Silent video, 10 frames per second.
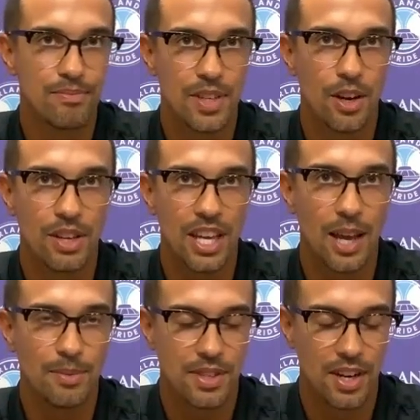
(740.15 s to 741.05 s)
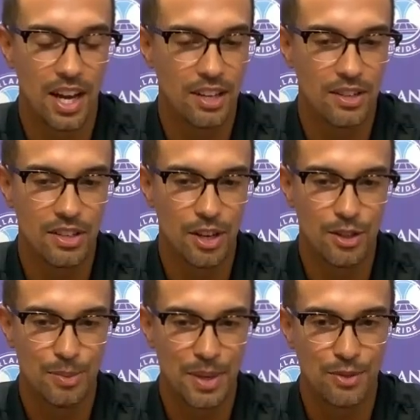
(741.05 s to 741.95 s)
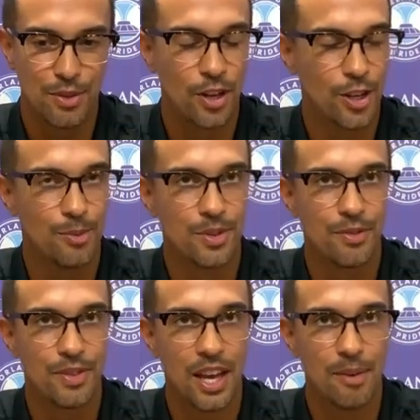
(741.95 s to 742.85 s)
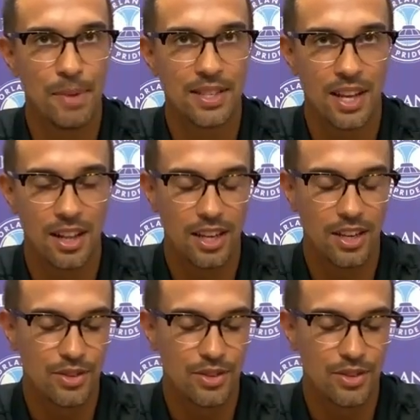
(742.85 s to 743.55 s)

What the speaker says: you know, game tonight, you know, speaks volumes of their mentality.